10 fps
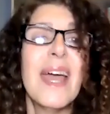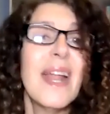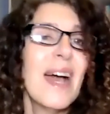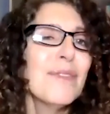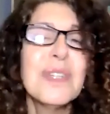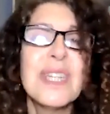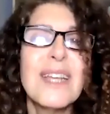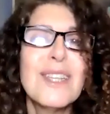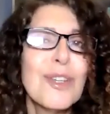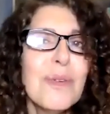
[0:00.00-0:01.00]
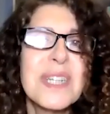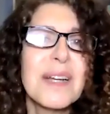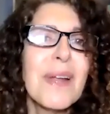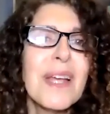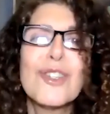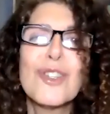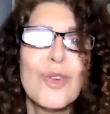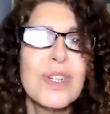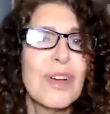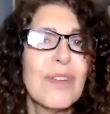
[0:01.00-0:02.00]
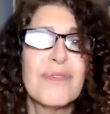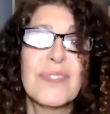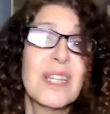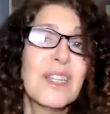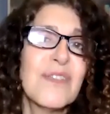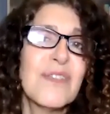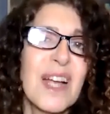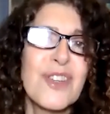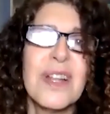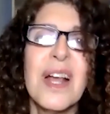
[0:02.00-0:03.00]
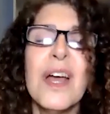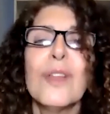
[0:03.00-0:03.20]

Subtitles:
And I have to say, it's always a great source of satisfaction